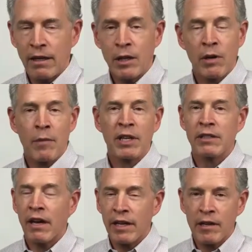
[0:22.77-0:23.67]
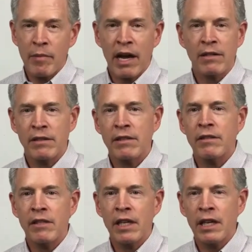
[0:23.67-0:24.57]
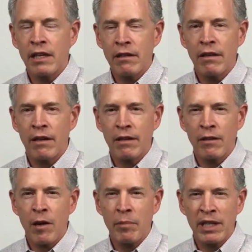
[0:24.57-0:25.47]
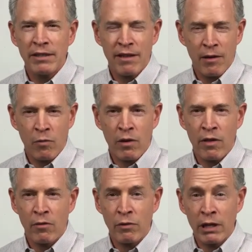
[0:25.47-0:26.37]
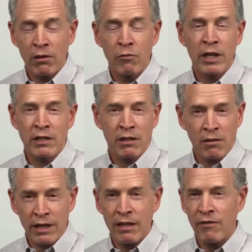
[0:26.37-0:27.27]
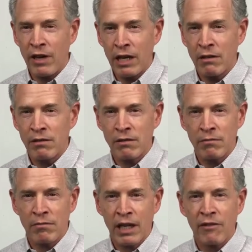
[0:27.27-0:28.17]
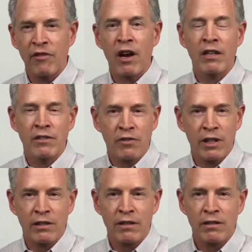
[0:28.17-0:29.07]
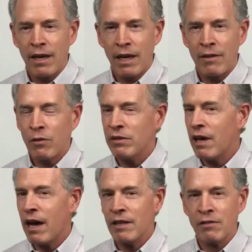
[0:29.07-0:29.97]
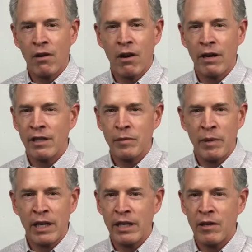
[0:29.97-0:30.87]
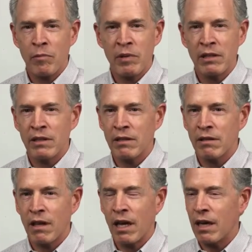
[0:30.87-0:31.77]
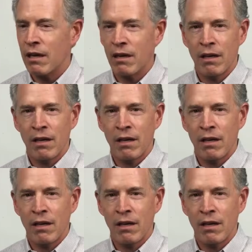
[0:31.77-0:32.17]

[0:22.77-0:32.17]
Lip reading: You know, what I'm excited about is to see companies that were the real original innovators, like Vonage, for instance. And those guys are expanding their business like